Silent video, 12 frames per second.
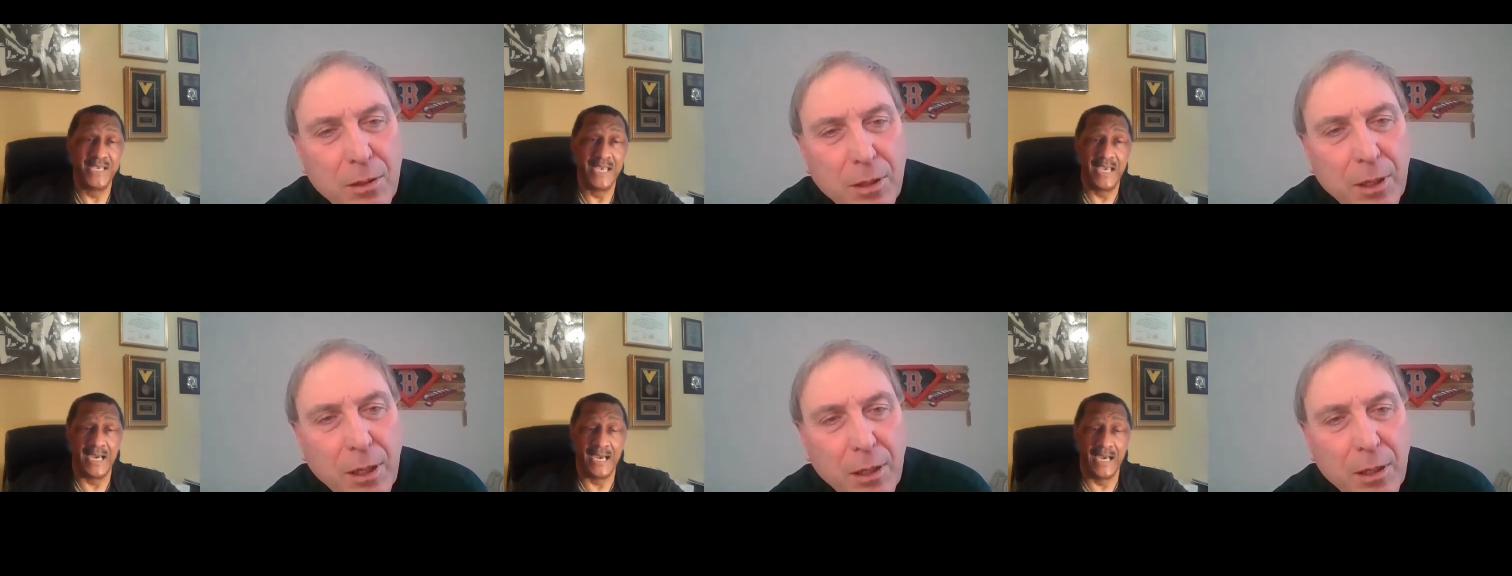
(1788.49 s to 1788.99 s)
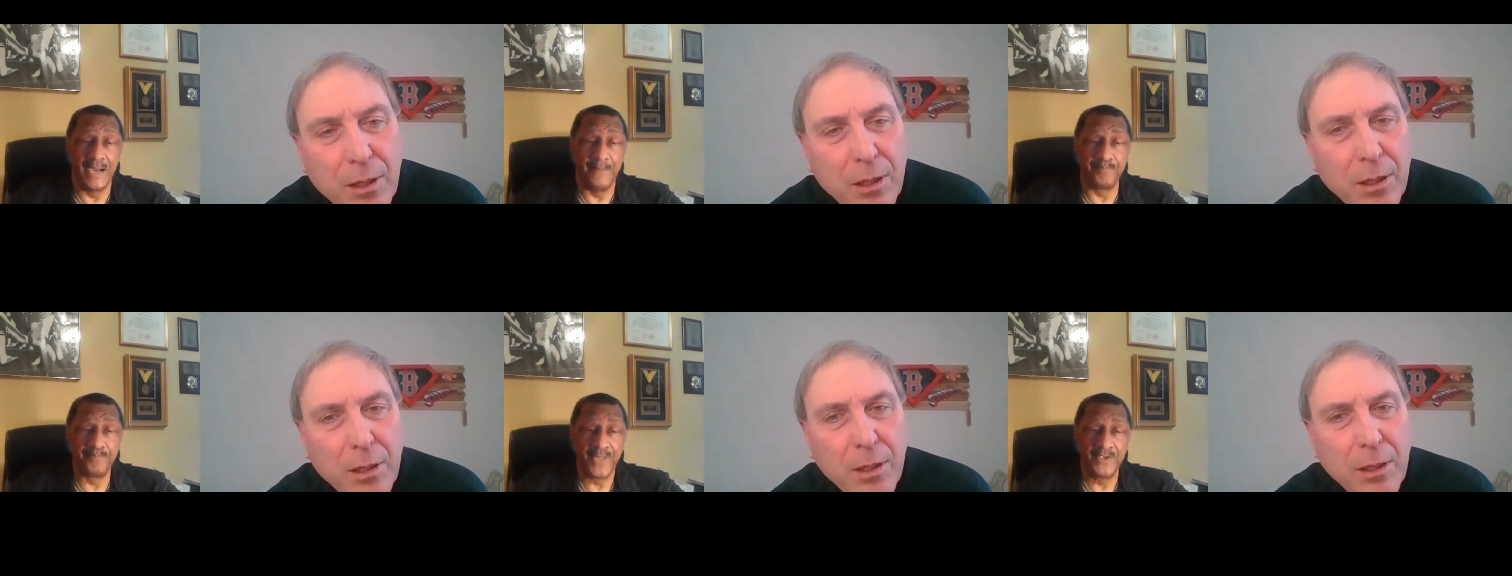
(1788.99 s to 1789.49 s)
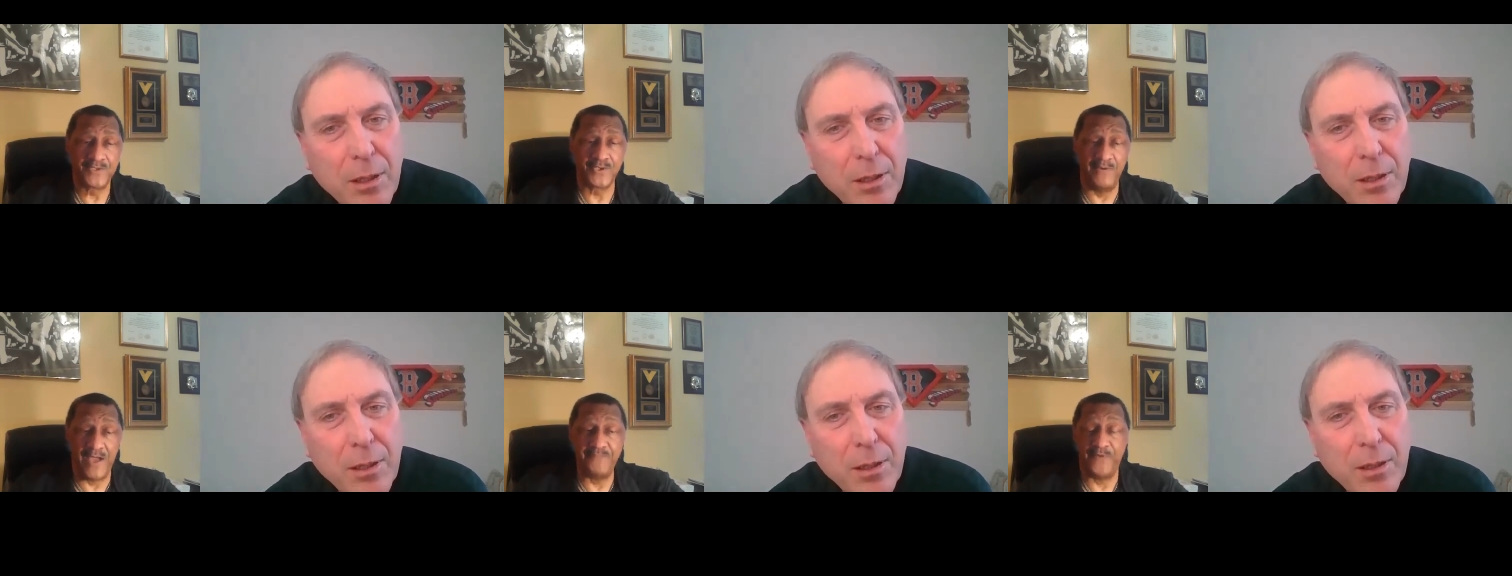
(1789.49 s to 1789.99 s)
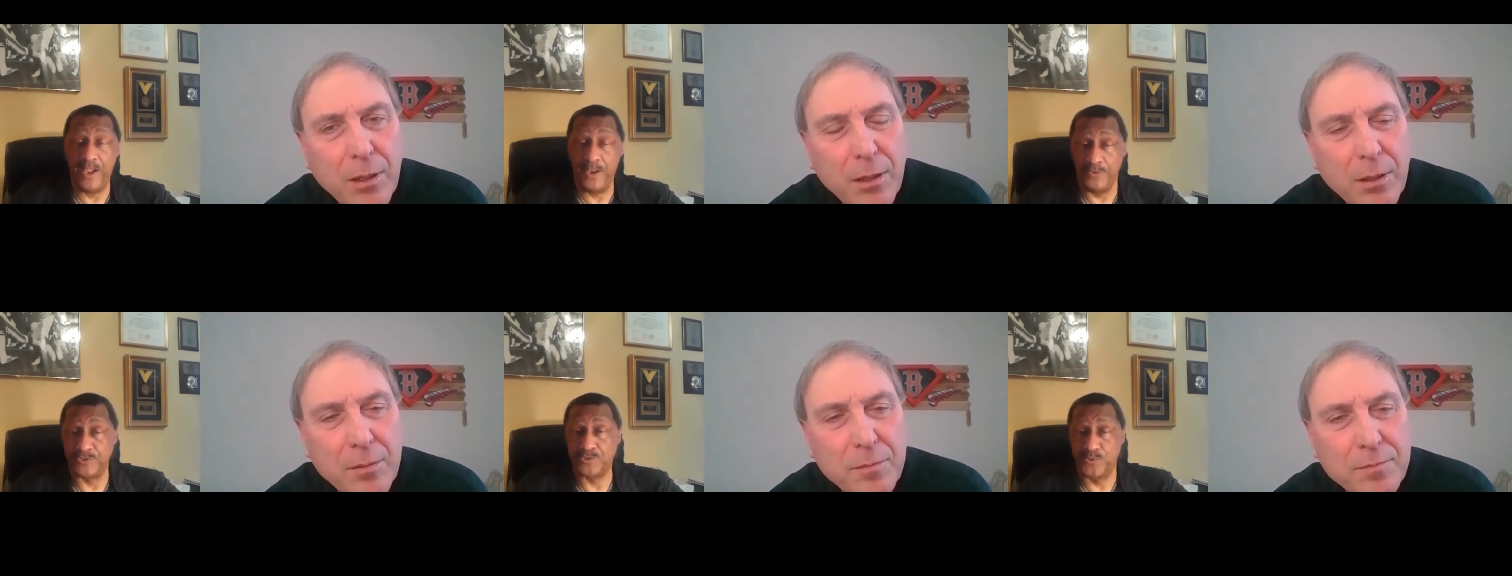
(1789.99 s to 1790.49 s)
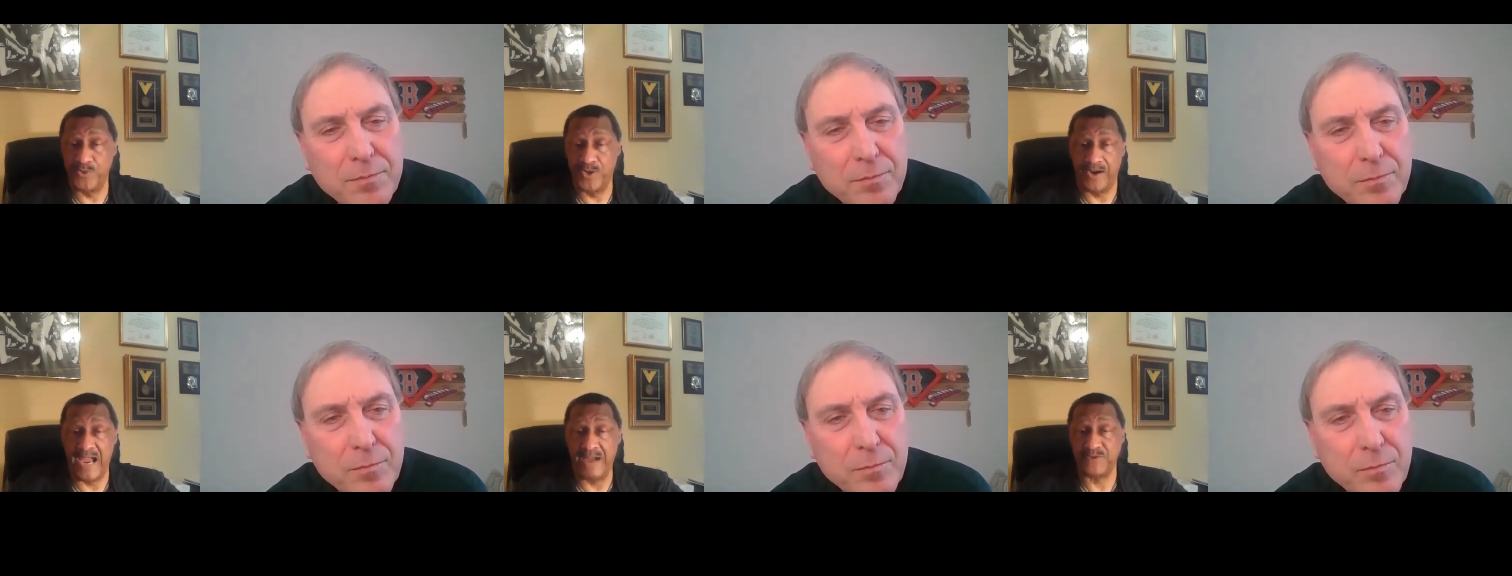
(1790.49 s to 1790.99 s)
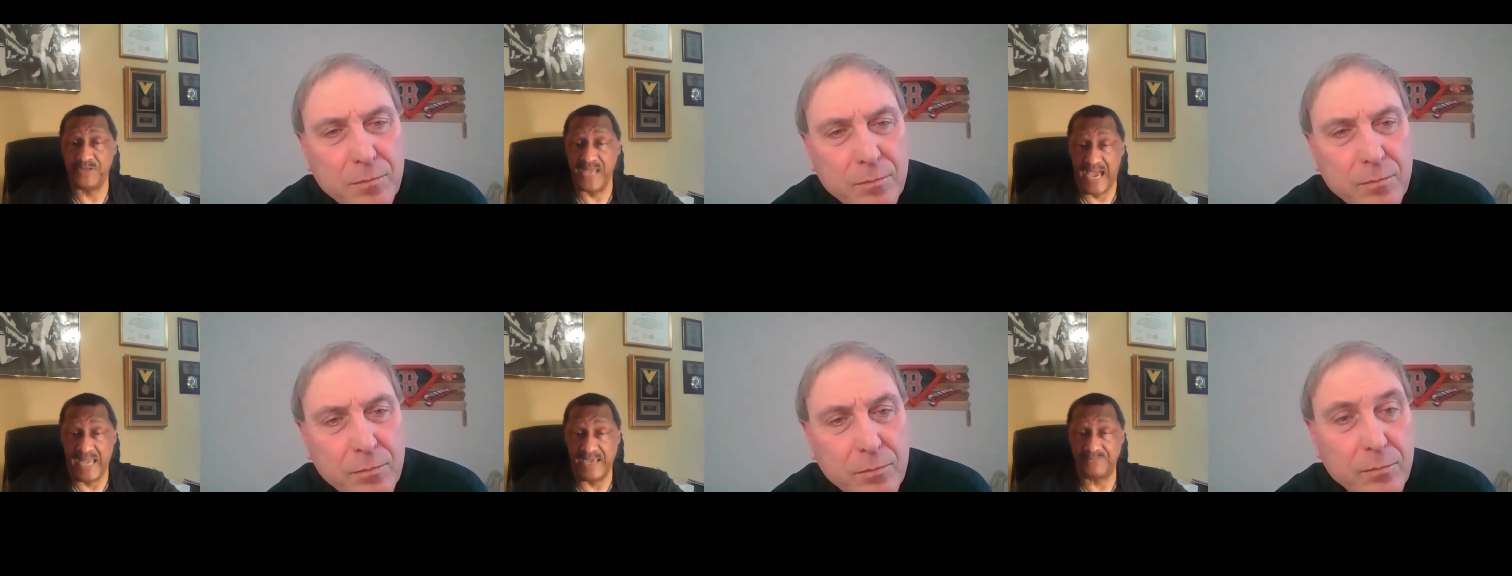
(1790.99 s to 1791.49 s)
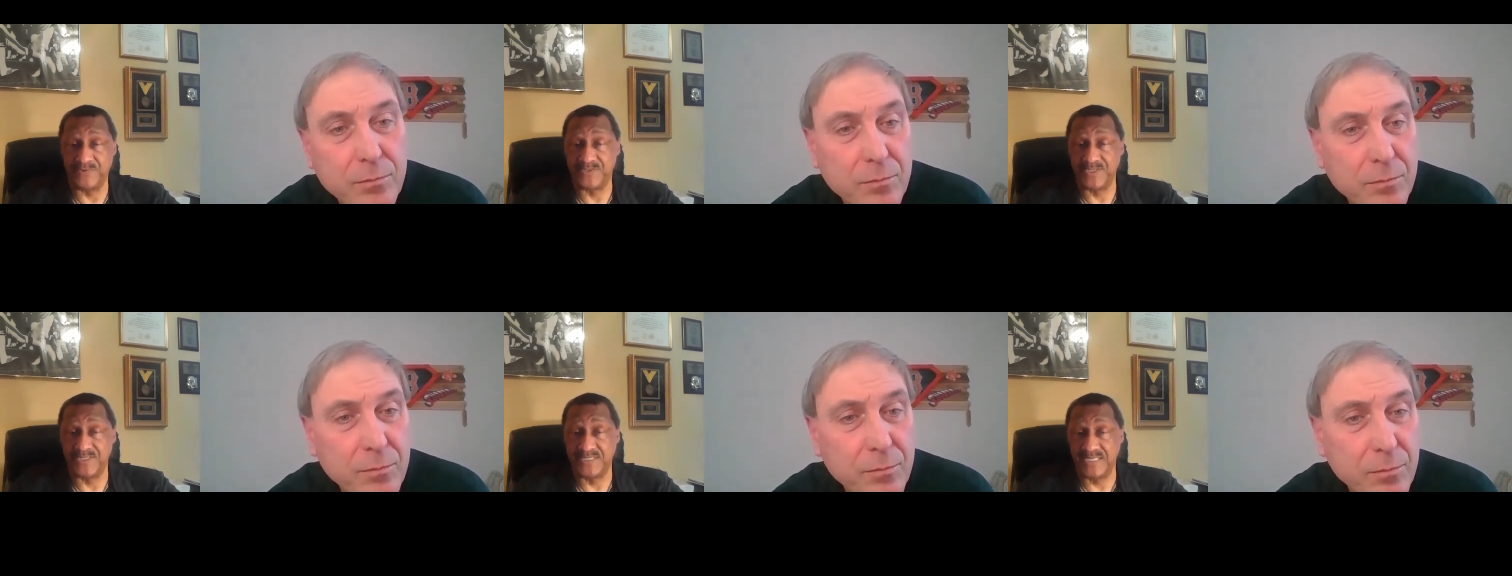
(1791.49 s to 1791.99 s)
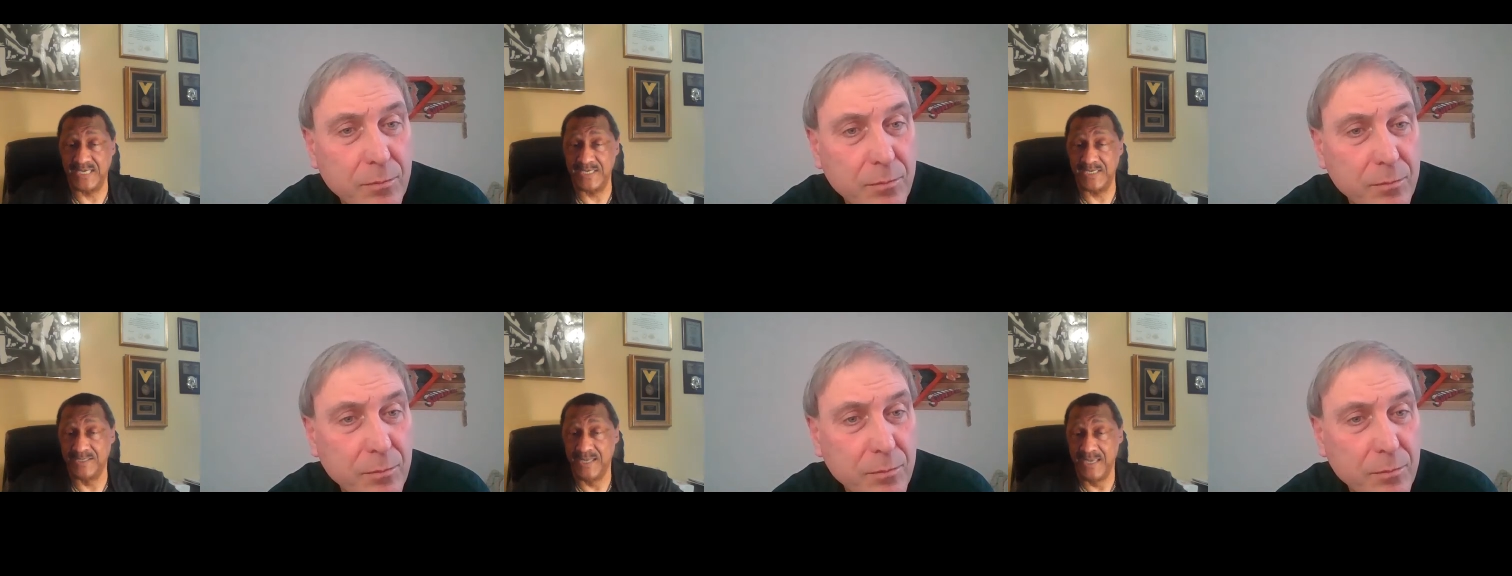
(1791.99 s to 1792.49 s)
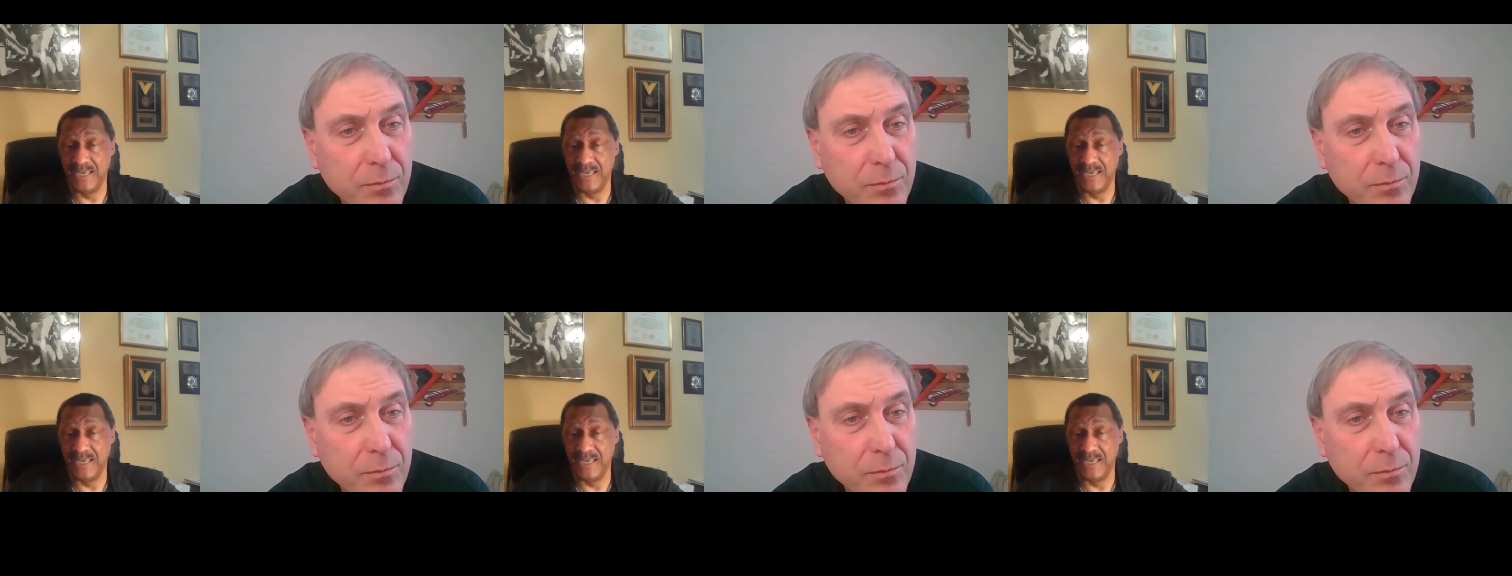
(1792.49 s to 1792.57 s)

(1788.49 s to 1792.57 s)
Speaker 1: Yeah. Um, so I, I, followed his career after that. After 16,